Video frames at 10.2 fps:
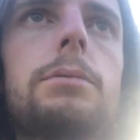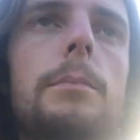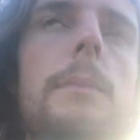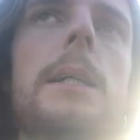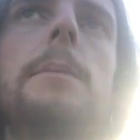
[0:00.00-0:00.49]

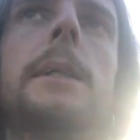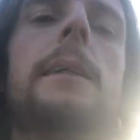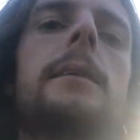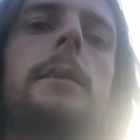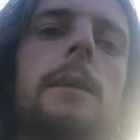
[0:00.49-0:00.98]

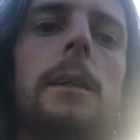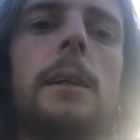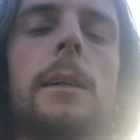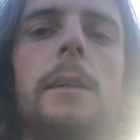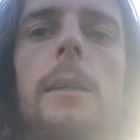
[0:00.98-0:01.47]
maybe
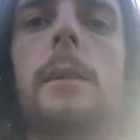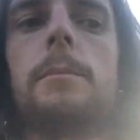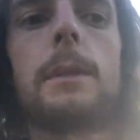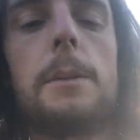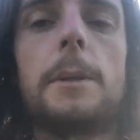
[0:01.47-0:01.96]

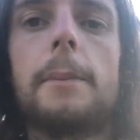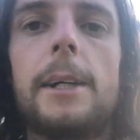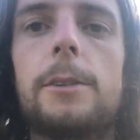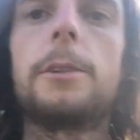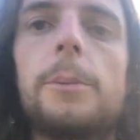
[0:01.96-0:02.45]
about
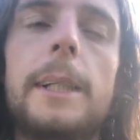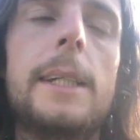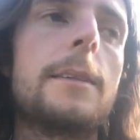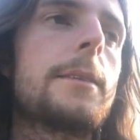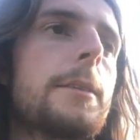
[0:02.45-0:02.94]
2
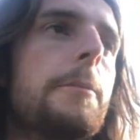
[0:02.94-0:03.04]
weeks,